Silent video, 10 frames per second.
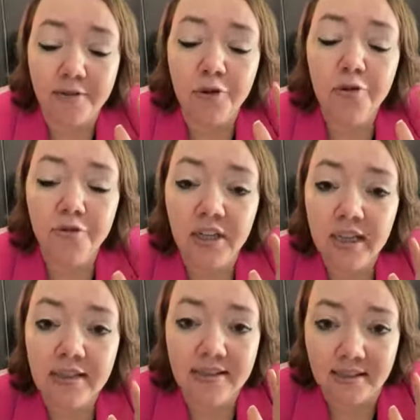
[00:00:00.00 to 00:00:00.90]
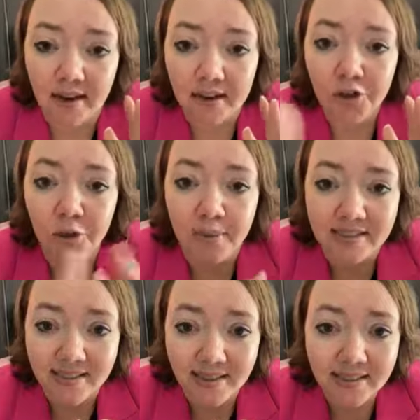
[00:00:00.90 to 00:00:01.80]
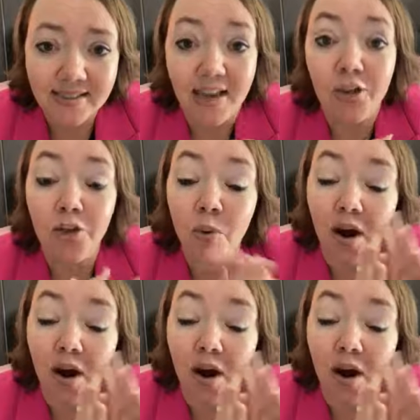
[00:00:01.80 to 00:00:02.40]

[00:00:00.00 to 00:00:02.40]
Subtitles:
If you're feeling stuck in your business and you